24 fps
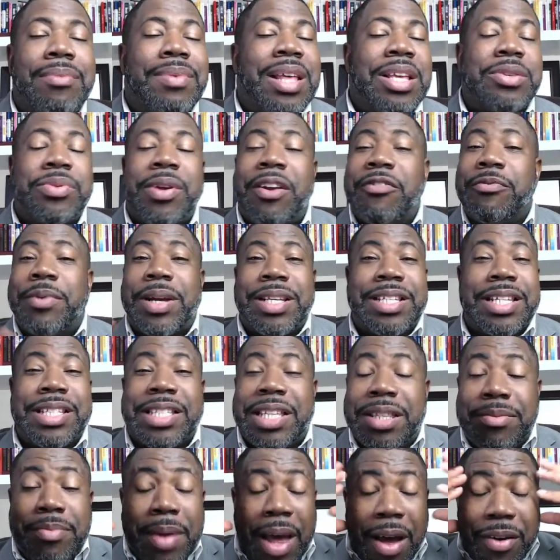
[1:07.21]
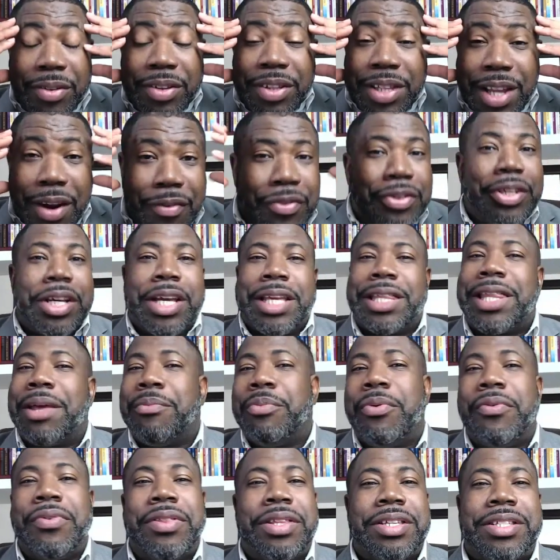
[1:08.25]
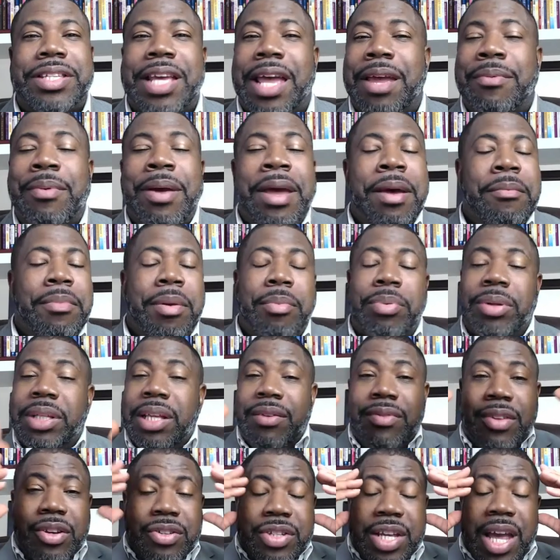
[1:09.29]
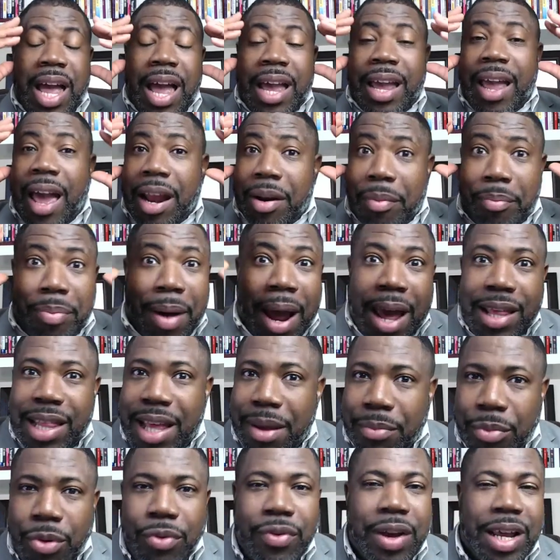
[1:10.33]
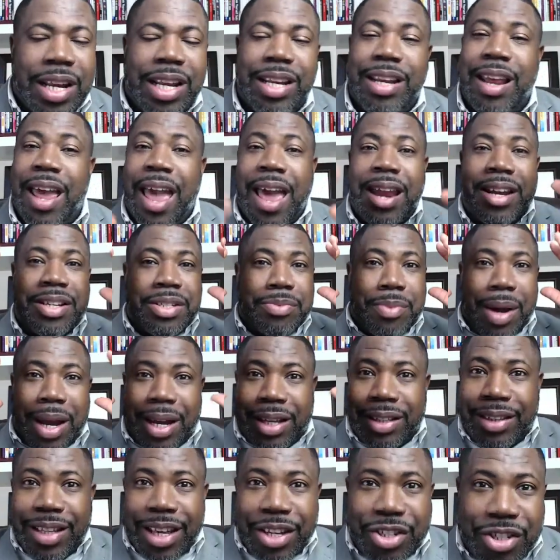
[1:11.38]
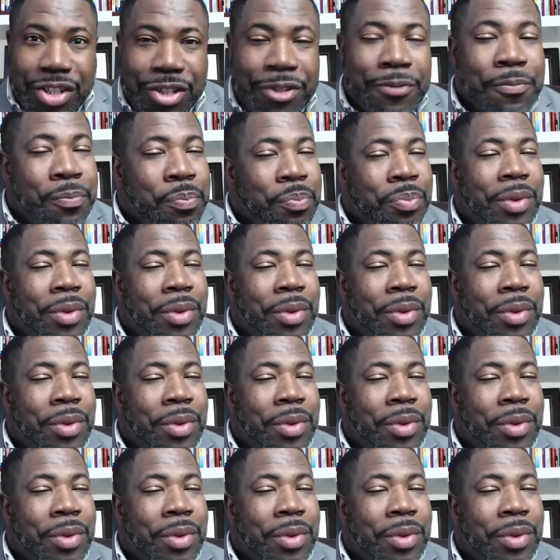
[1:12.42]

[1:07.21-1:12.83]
That's what everybody says. I'll never look at that movie the same. People leave there saying, I got to buy that movie. I need to add it to my collection.